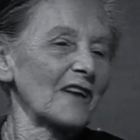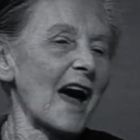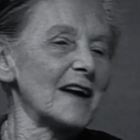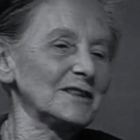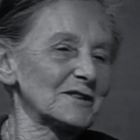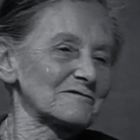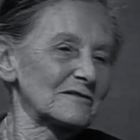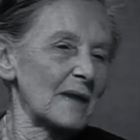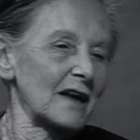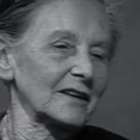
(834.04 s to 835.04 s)
was highly
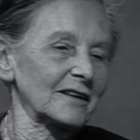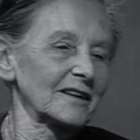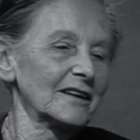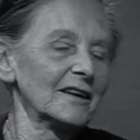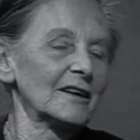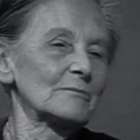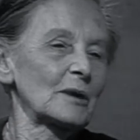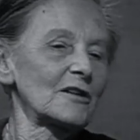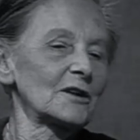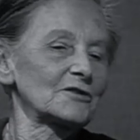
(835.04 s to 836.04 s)
dramatic
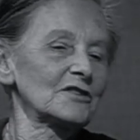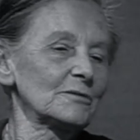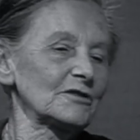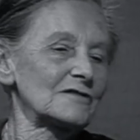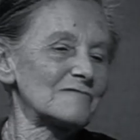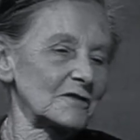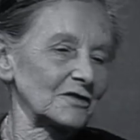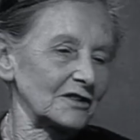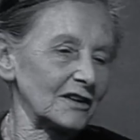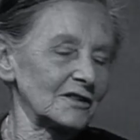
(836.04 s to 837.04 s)
because she was
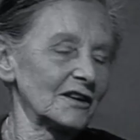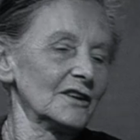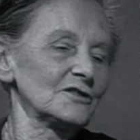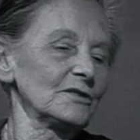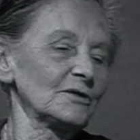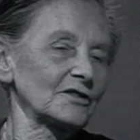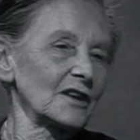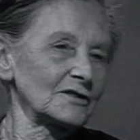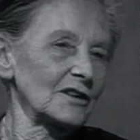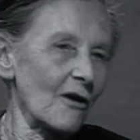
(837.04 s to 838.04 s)
arrested. She oh, was,
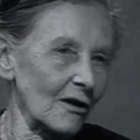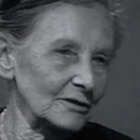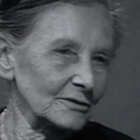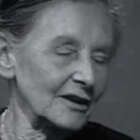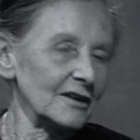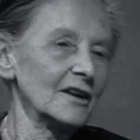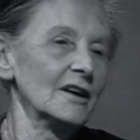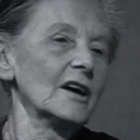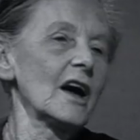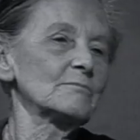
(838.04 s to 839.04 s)
sent arrested. to Holloway,
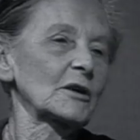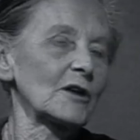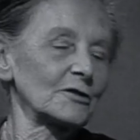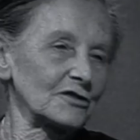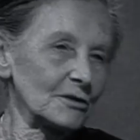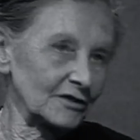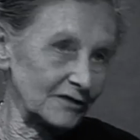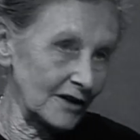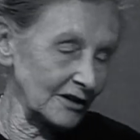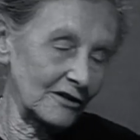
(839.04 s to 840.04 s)
Certainly, and, and she because was she
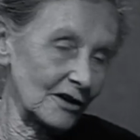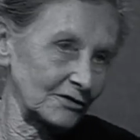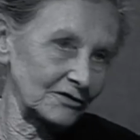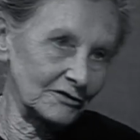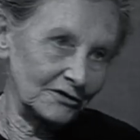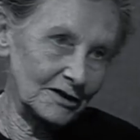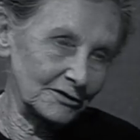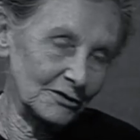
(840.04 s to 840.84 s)
was Lady dead. Constance